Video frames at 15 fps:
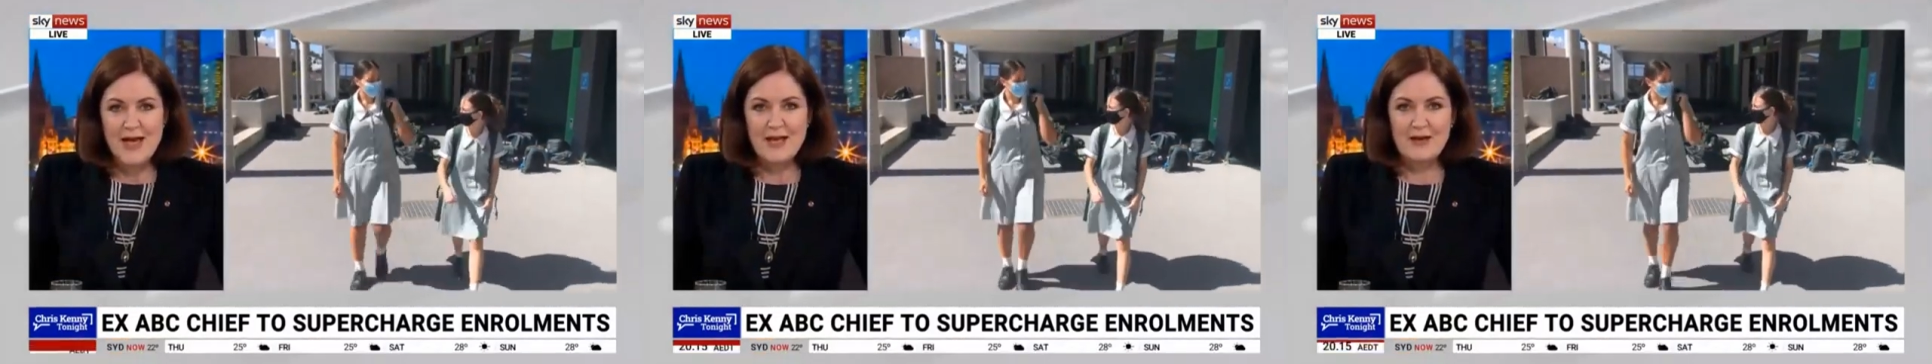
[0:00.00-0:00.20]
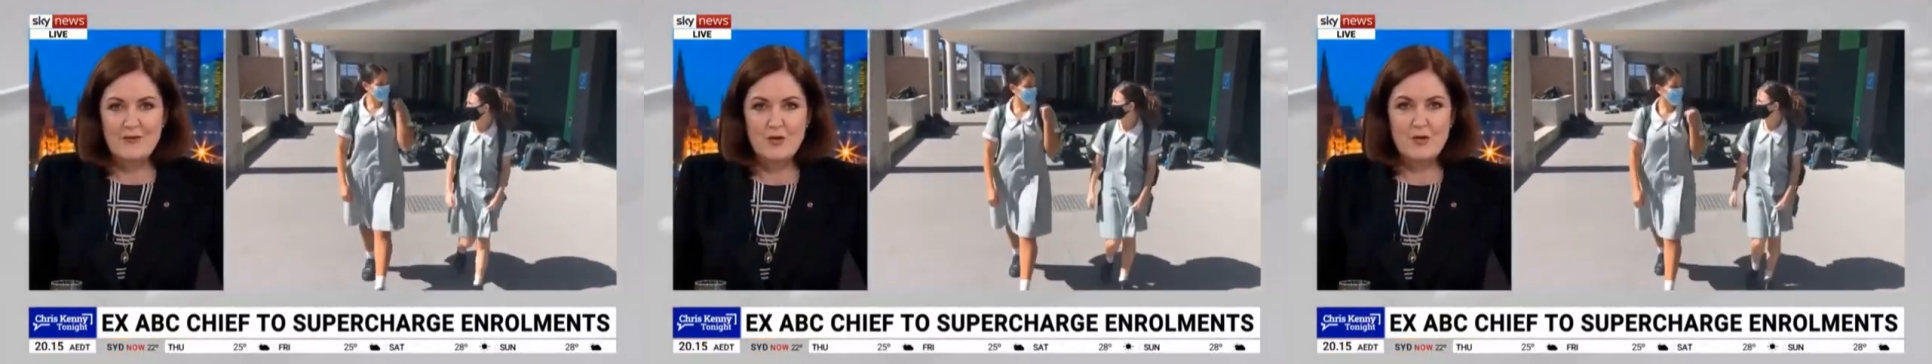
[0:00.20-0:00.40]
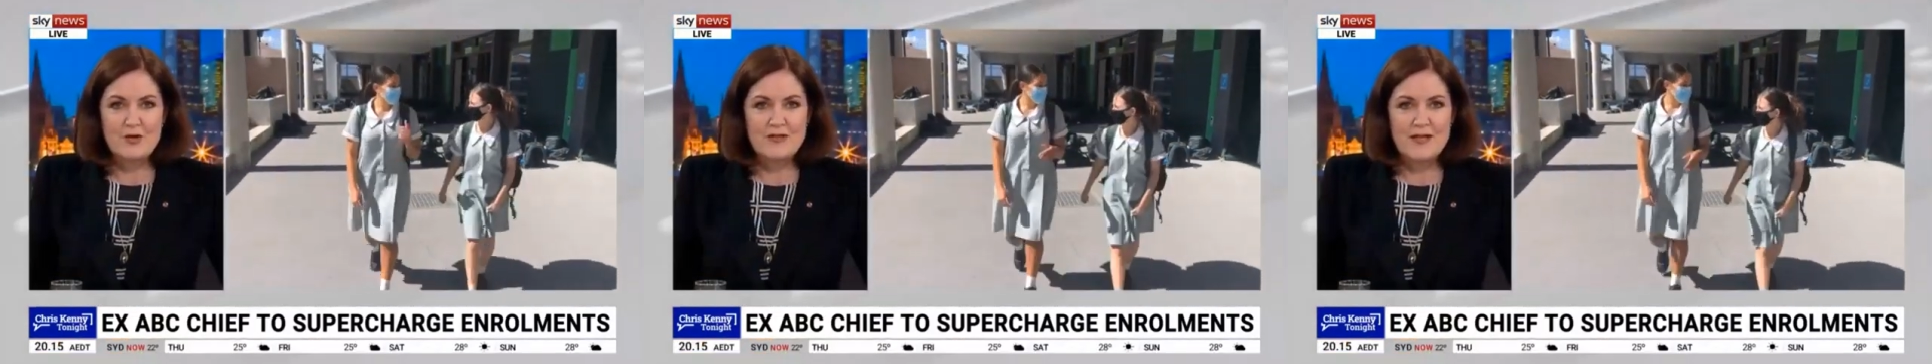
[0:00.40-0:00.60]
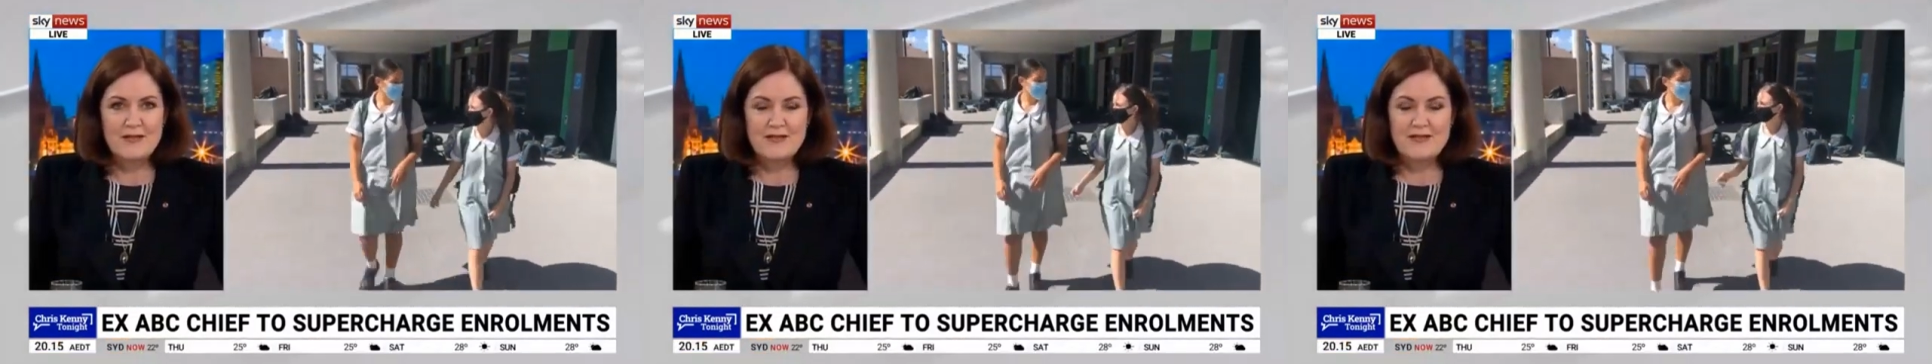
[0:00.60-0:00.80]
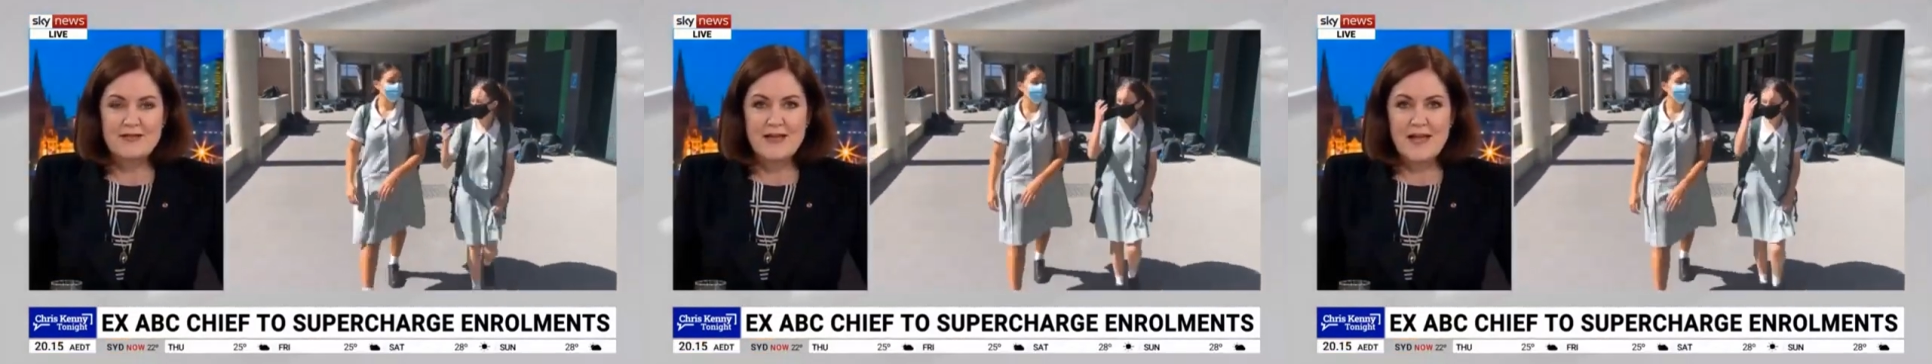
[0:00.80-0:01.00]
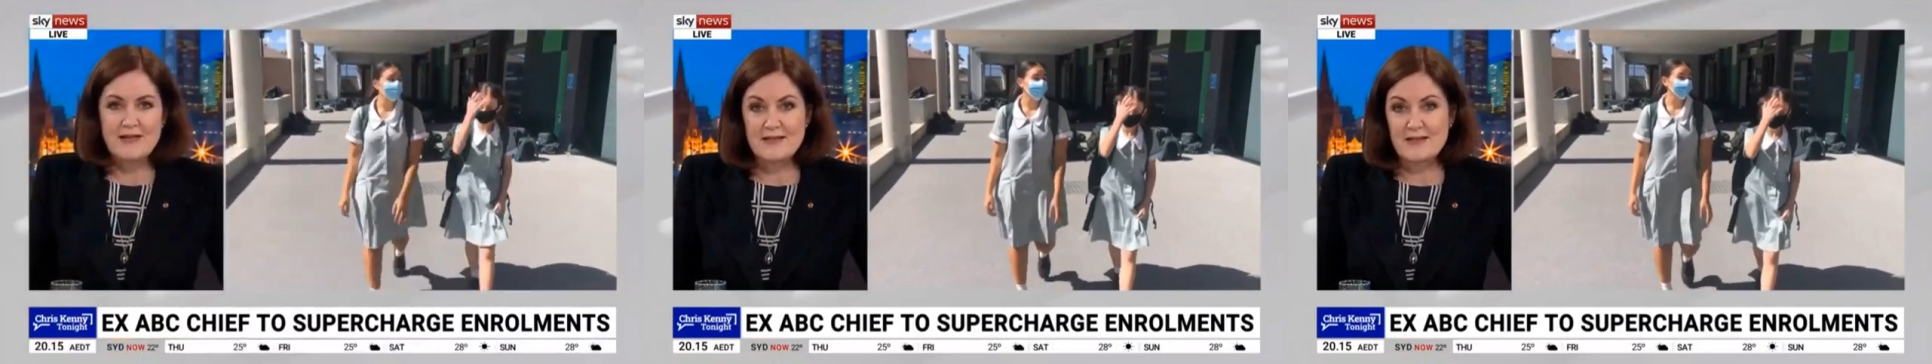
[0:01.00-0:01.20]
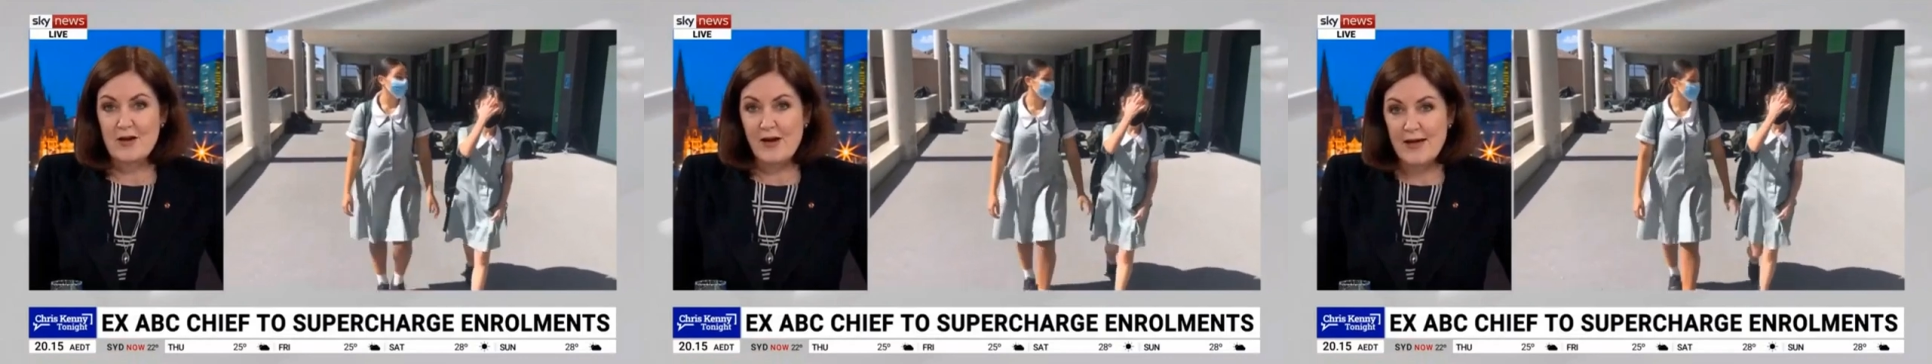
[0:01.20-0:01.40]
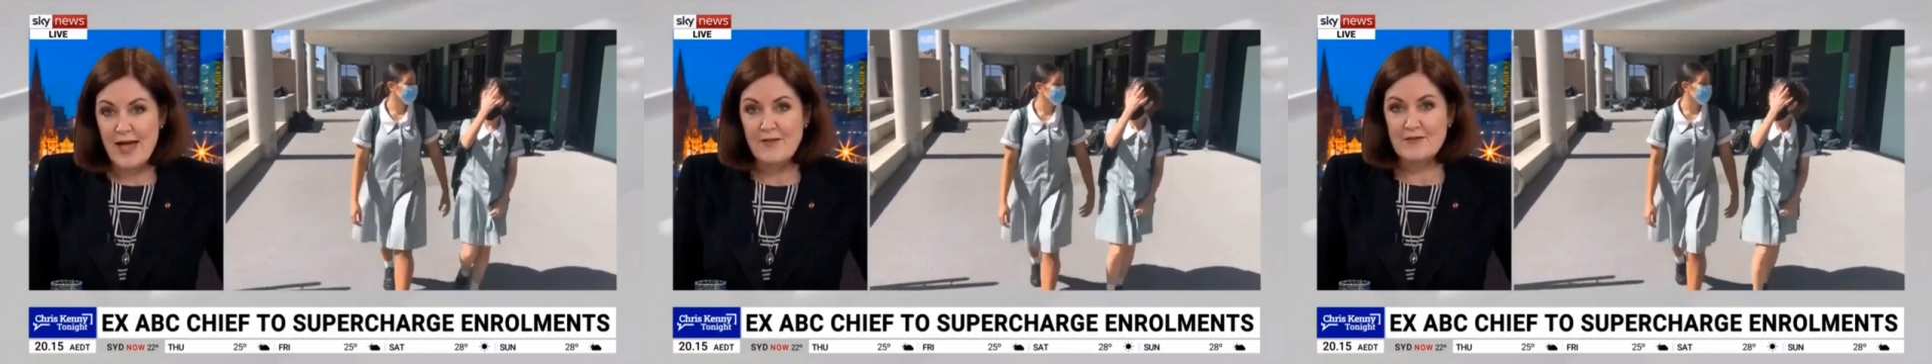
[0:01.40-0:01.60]
And of course, that's a stance that
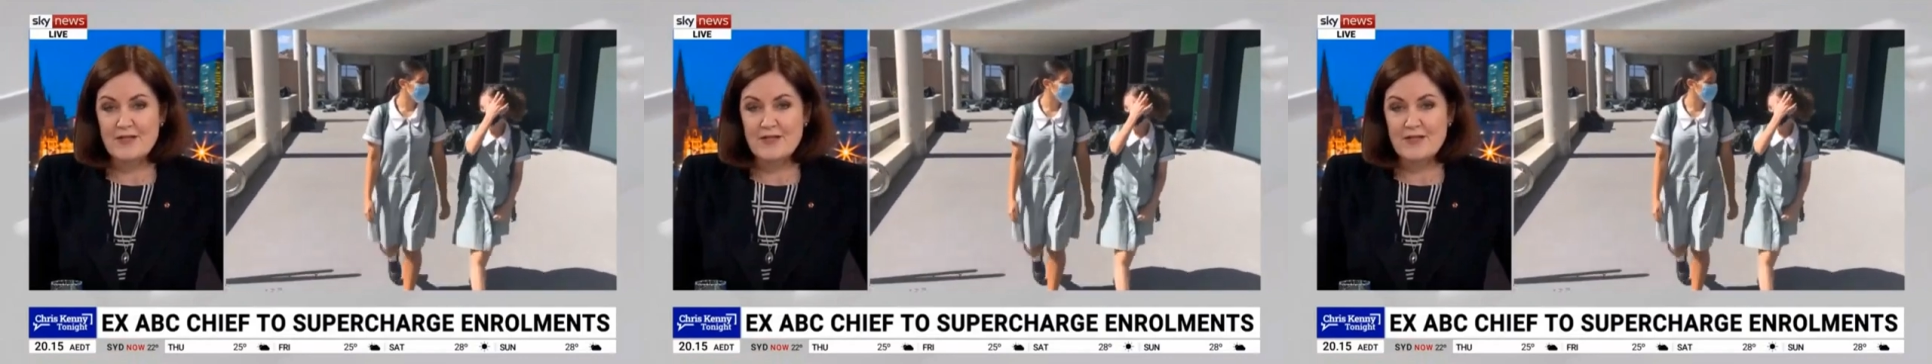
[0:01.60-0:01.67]
I have